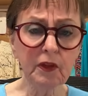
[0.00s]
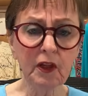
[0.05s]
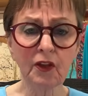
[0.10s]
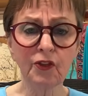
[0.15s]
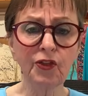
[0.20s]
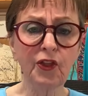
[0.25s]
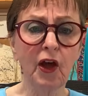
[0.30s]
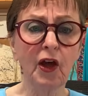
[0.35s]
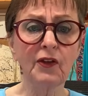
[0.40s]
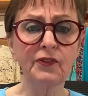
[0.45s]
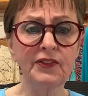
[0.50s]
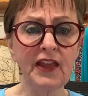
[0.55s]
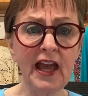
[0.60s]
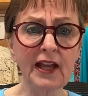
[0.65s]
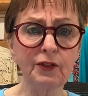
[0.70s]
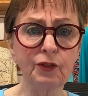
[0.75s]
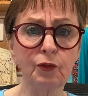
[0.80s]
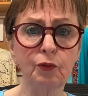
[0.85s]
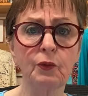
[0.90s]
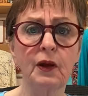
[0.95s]

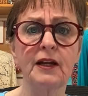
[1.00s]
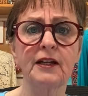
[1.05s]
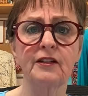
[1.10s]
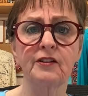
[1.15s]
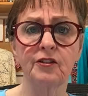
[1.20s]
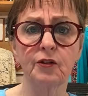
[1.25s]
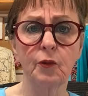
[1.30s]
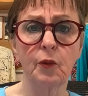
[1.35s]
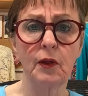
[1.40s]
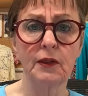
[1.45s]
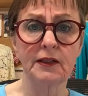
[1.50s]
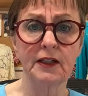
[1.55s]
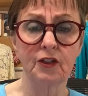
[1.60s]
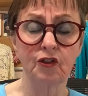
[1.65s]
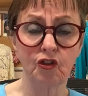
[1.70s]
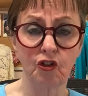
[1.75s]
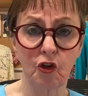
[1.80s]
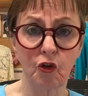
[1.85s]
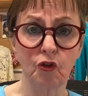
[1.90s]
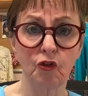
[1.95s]
that thread is the one
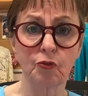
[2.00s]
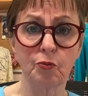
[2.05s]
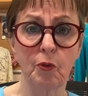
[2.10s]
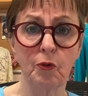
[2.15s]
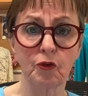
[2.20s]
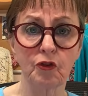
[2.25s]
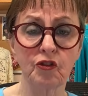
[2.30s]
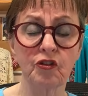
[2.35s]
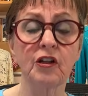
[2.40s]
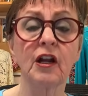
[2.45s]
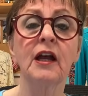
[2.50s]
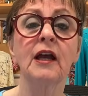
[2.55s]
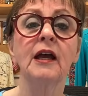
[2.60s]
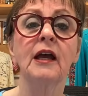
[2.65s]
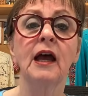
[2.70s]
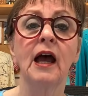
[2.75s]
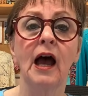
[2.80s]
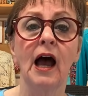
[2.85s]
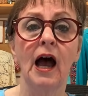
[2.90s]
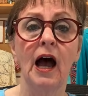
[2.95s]
that shows most
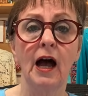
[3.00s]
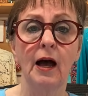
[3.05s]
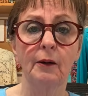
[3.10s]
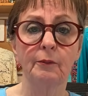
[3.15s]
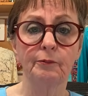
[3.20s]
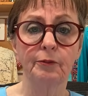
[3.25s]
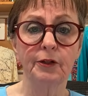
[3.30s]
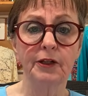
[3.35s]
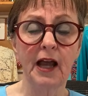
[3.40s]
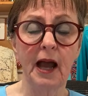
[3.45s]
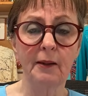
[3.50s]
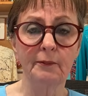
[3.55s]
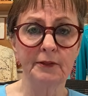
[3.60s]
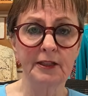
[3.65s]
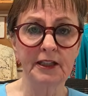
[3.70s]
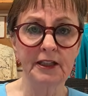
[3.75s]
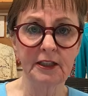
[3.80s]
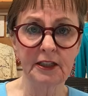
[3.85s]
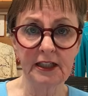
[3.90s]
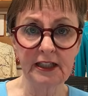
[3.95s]

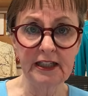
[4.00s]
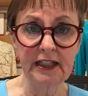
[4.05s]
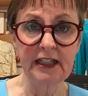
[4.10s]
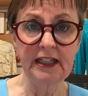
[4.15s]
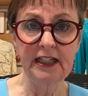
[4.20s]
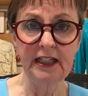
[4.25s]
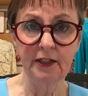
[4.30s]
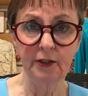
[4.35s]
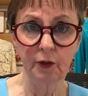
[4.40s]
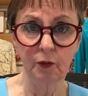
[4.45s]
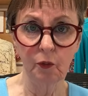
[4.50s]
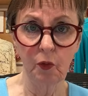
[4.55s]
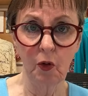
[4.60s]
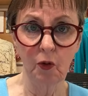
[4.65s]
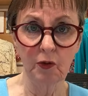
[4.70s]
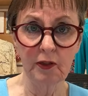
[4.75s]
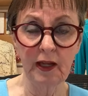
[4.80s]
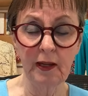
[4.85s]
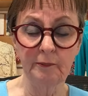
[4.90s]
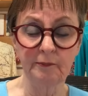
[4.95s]
predominantly in a
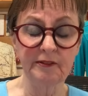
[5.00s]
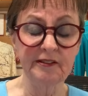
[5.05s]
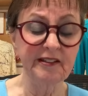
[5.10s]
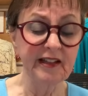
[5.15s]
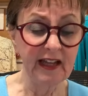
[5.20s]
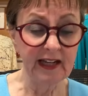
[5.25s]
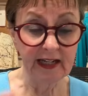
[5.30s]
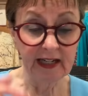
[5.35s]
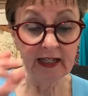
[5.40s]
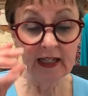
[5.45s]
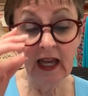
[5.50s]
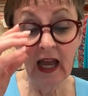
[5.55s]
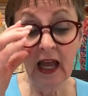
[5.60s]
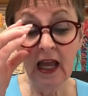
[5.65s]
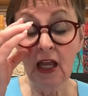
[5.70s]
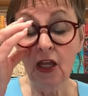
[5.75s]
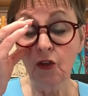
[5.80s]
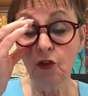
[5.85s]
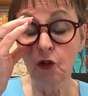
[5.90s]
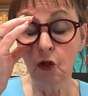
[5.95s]
rolled hem setting.
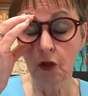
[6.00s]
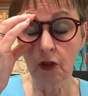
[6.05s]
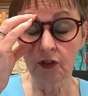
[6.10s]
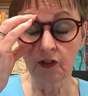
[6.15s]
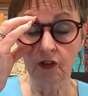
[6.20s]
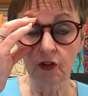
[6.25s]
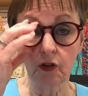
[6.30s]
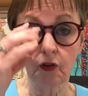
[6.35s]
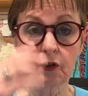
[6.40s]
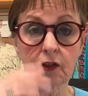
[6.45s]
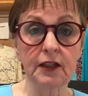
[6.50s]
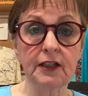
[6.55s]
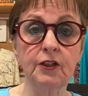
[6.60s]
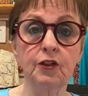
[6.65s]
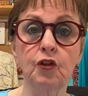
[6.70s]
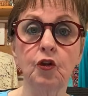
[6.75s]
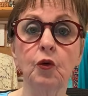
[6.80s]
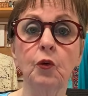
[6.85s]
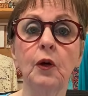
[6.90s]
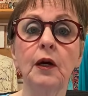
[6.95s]
You could certainly
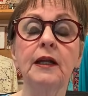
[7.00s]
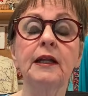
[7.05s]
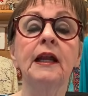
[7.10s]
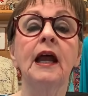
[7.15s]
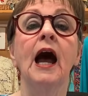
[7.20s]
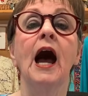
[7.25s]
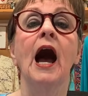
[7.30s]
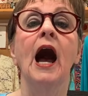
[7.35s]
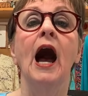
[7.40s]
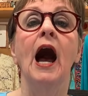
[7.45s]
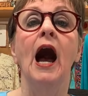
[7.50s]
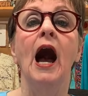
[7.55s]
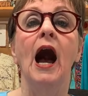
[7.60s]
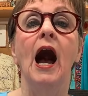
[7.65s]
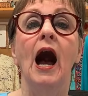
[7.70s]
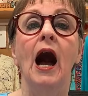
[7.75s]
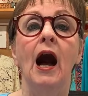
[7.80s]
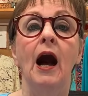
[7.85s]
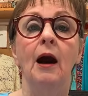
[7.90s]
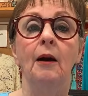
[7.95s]
do it.
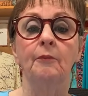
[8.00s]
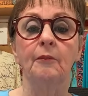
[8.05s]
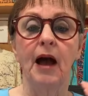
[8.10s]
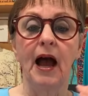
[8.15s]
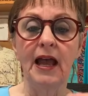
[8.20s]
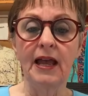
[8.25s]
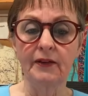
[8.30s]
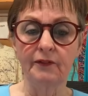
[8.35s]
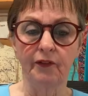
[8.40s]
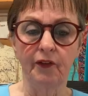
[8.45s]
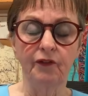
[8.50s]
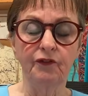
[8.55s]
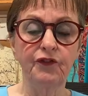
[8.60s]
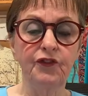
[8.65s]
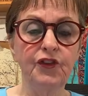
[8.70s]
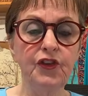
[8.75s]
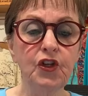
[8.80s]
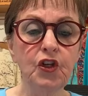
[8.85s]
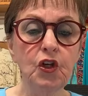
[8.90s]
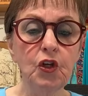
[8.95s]
I have a
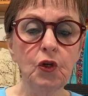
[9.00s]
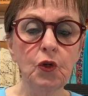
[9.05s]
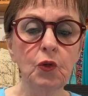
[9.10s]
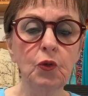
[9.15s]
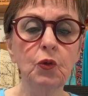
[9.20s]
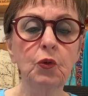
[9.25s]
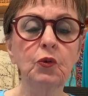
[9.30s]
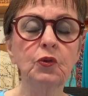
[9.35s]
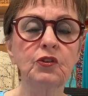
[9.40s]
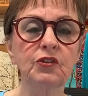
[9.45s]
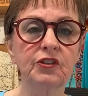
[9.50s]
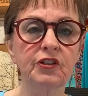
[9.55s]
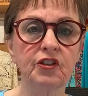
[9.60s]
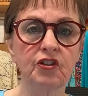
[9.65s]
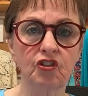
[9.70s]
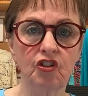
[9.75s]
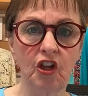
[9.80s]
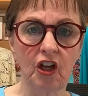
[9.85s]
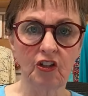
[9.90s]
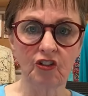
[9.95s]
few
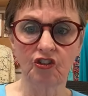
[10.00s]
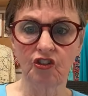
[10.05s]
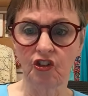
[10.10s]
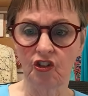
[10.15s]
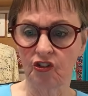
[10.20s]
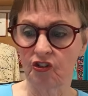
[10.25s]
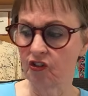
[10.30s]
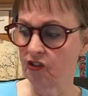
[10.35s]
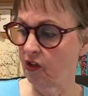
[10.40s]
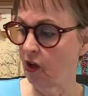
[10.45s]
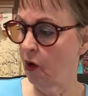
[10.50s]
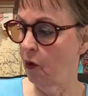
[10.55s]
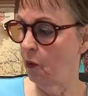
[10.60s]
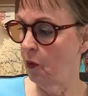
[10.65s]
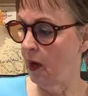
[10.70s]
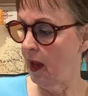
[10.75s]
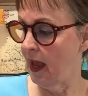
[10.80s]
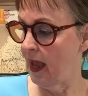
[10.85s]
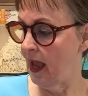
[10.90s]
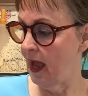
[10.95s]
suggestions,
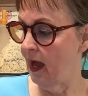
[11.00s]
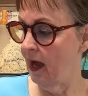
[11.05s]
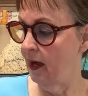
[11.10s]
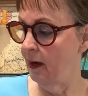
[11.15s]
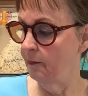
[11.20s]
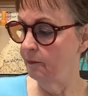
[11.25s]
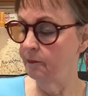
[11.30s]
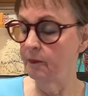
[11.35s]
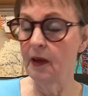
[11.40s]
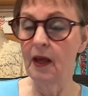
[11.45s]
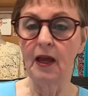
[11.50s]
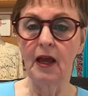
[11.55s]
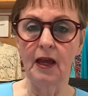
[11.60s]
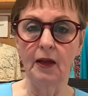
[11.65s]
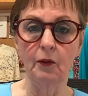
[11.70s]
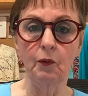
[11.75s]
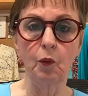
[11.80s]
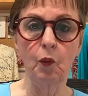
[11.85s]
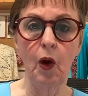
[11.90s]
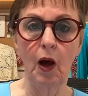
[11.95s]
though,
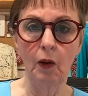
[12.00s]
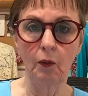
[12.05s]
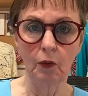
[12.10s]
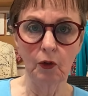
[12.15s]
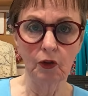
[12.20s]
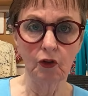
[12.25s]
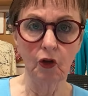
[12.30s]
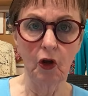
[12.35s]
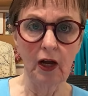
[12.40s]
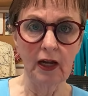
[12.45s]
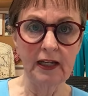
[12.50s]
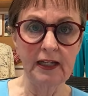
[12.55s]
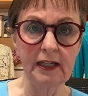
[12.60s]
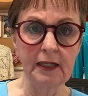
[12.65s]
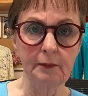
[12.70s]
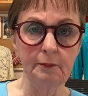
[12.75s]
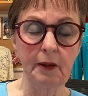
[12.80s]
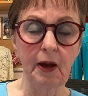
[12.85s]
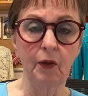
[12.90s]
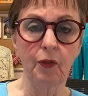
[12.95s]
while we're
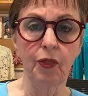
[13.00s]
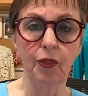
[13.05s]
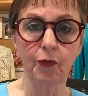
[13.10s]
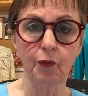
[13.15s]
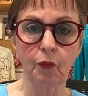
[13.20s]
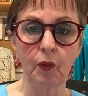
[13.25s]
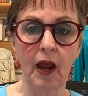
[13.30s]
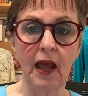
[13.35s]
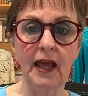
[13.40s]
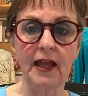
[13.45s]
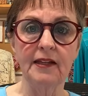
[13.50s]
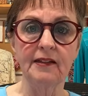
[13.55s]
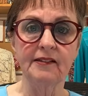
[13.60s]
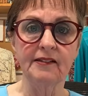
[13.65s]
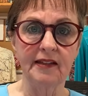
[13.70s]
talking about threads